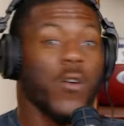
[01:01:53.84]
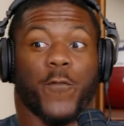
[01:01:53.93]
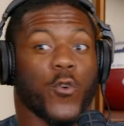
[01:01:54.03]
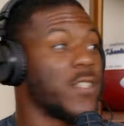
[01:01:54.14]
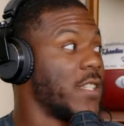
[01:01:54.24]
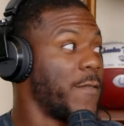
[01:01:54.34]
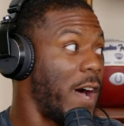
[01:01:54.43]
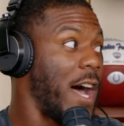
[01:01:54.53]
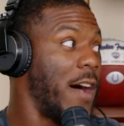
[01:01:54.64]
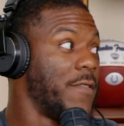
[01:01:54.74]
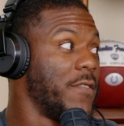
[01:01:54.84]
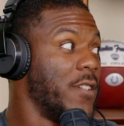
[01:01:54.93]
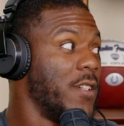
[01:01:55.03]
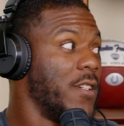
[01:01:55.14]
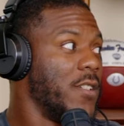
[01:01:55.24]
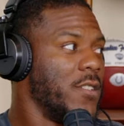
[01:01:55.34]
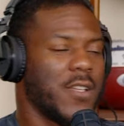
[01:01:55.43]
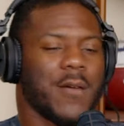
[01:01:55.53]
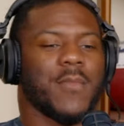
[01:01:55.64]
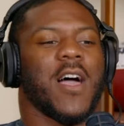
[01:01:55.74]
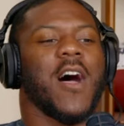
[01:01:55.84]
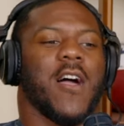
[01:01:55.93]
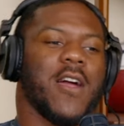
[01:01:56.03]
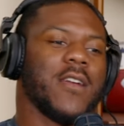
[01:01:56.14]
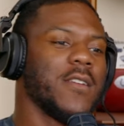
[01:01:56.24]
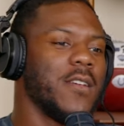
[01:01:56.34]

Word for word: 465. I'm like, all right.